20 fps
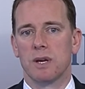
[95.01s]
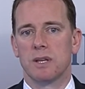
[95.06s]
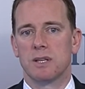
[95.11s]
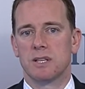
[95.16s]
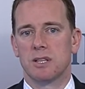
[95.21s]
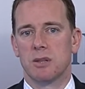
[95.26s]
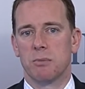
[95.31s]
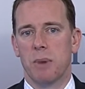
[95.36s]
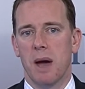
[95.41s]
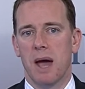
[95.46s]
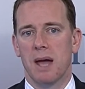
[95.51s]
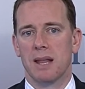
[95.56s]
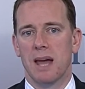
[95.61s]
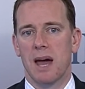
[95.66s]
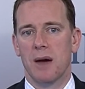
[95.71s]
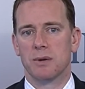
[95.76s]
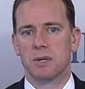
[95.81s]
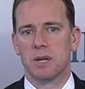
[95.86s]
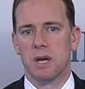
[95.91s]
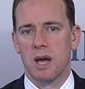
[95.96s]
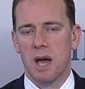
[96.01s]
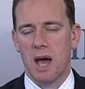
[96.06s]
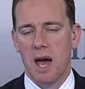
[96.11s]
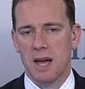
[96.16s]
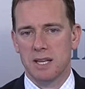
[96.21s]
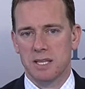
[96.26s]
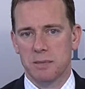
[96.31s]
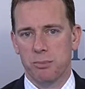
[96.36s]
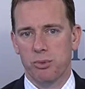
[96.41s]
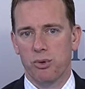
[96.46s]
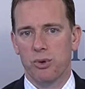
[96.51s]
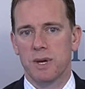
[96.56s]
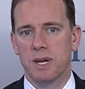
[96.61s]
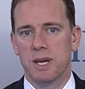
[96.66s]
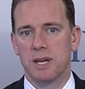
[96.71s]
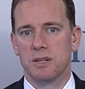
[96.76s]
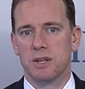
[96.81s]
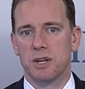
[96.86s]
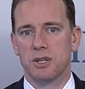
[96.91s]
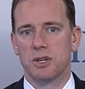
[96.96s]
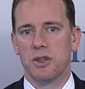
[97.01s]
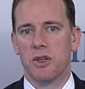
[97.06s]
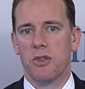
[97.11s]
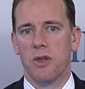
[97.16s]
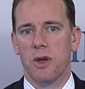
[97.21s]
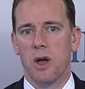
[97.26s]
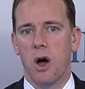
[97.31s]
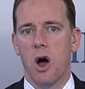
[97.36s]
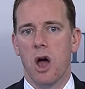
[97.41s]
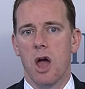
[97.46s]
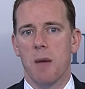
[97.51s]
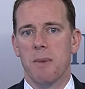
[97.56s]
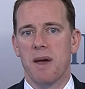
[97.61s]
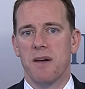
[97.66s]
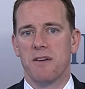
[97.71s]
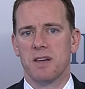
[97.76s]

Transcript: to the bailout as a precondition that the IMF